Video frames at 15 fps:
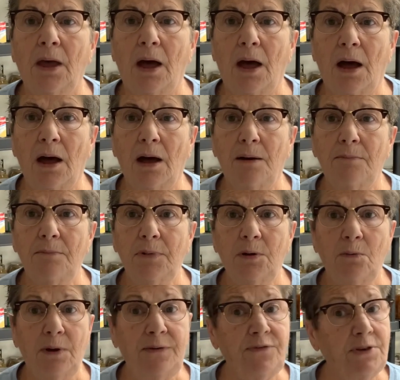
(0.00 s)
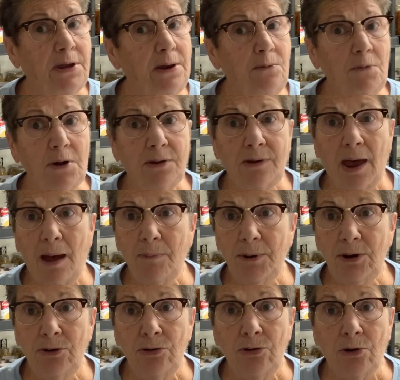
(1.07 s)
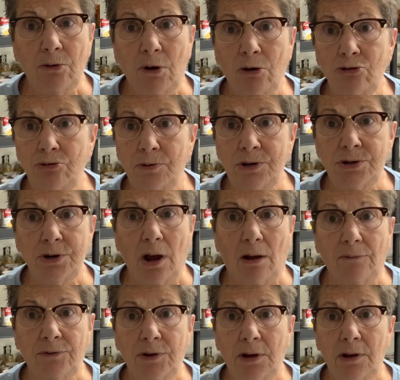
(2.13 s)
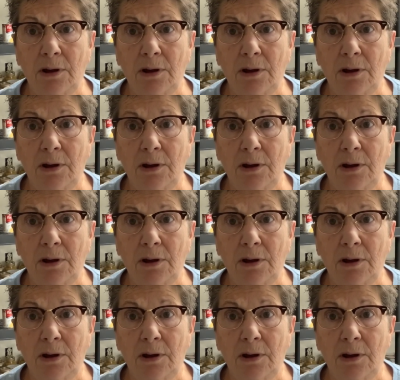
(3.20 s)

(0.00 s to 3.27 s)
Um, we've seen what's happened to the grocery shelves.